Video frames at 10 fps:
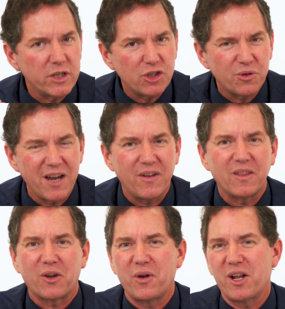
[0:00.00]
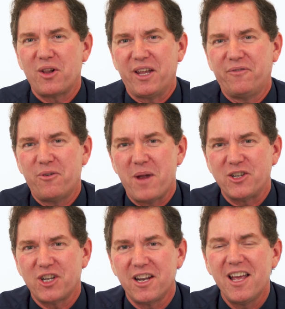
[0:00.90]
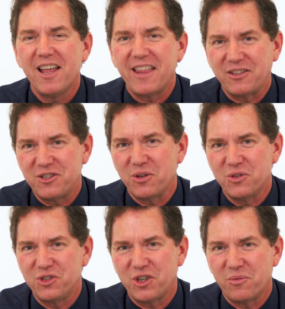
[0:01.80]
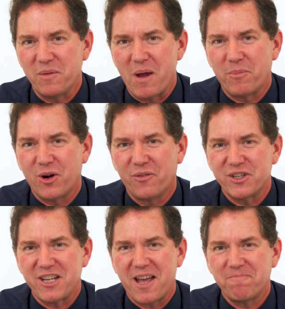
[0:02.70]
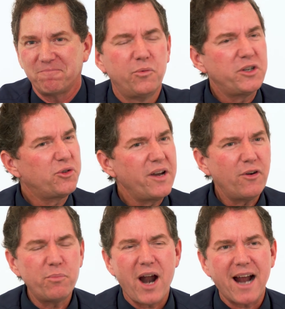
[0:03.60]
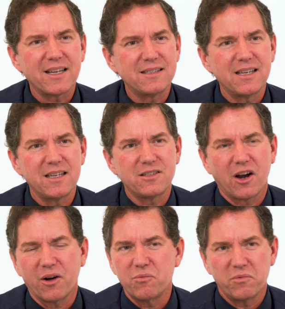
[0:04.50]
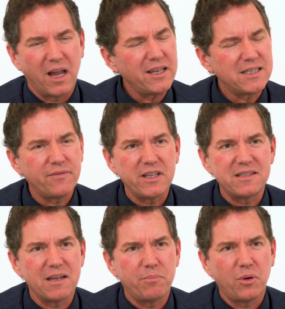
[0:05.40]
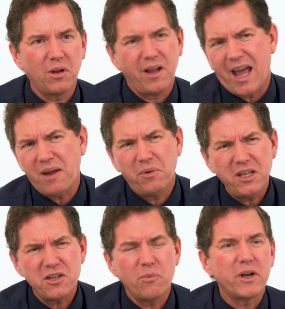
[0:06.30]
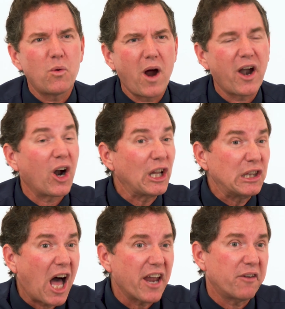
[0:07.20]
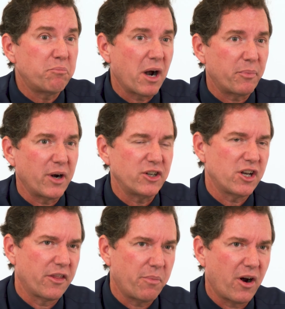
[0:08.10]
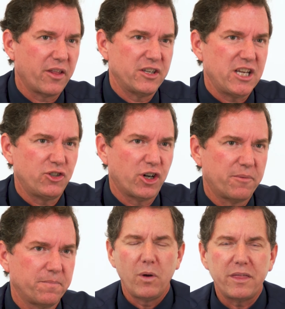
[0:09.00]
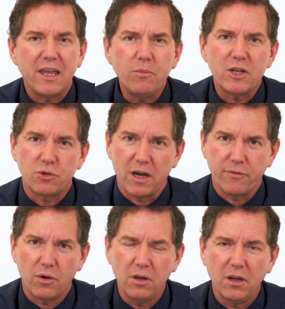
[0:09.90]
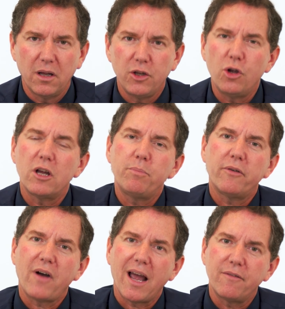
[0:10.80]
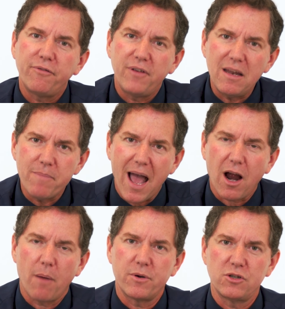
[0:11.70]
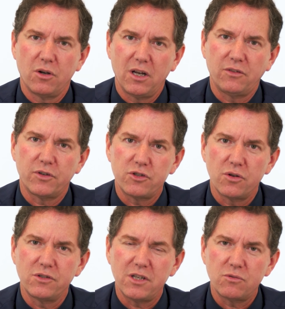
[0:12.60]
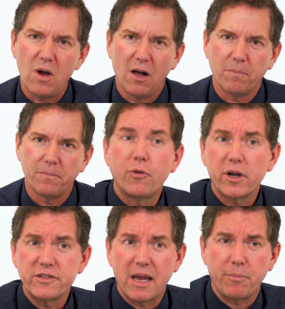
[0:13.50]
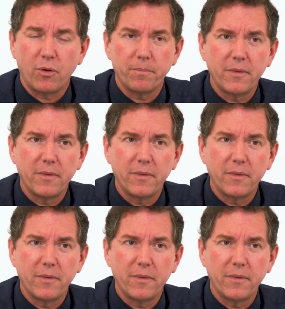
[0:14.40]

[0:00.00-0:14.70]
retrieving the critical information that students should remember over time. Retrieval practices are relatively simple and really don't require a lot of preparation on the part of the teacher. Within retrieval, you can provide feedback opportunities for students as well. For example,